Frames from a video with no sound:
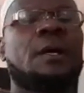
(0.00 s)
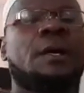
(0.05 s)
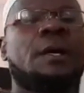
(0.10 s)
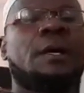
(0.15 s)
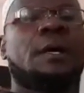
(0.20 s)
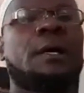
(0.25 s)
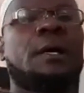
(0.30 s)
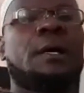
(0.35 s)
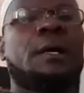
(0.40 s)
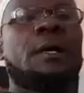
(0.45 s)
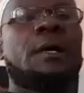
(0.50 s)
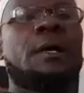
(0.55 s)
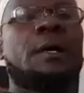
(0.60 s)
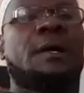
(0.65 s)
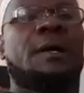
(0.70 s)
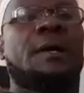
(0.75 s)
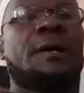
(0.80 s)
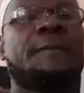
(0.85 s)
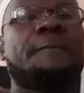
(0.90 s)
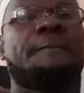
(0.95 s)

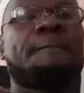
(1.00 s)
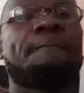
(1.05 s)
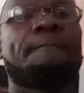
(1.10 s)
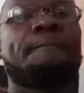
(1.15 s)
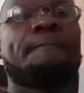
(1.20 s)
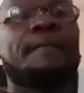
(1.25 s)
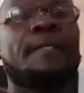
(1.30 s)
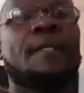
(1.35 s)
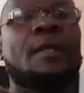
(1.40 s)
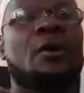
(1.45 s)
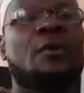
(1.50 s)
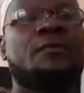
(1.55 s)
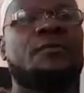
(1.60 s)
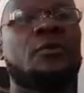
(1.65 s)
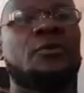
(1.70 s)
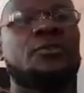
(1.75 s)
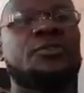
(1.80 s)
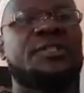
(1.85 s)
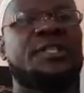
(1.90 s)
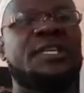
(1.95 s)
uh, of course